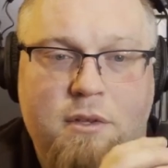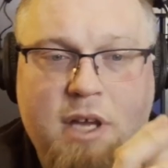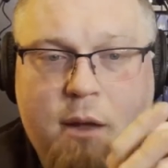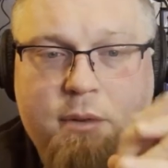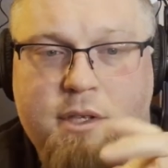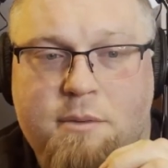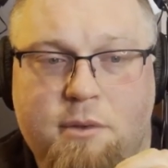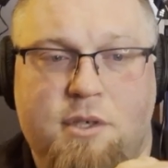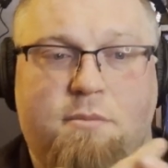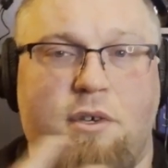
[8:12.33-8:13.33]
tablets,
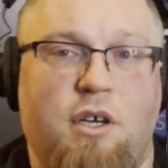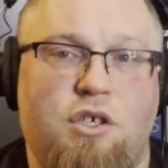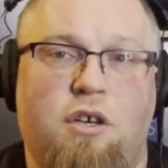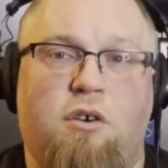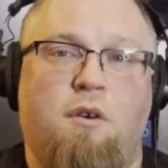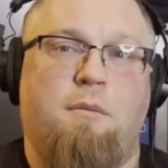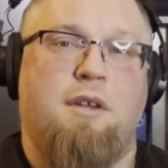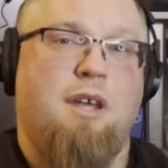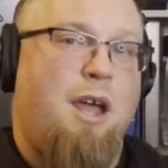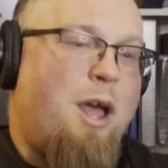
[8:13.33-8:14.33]
music production
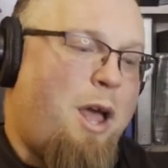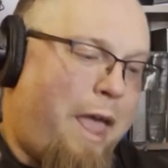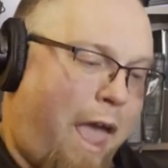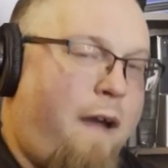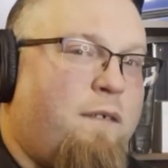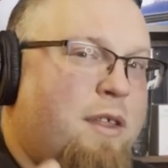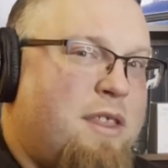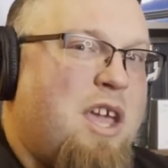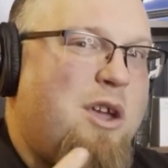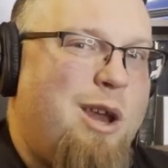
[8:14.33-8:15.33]
equipment,
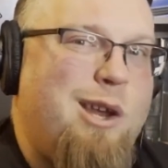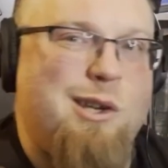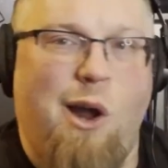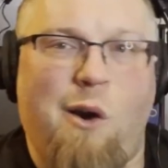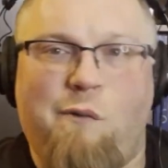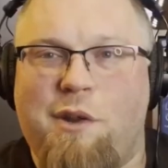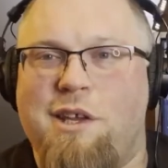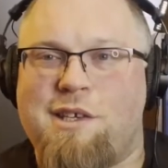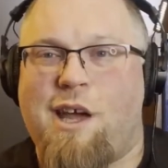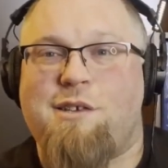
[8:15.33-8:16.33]
everything you need to know for
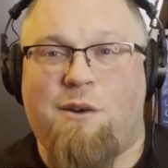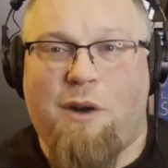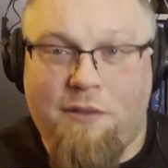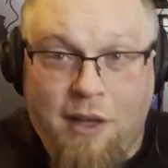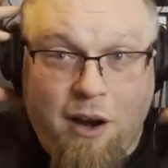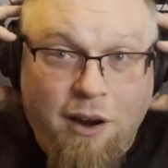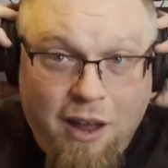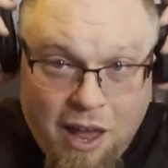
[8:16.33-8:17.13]
these guys are right there.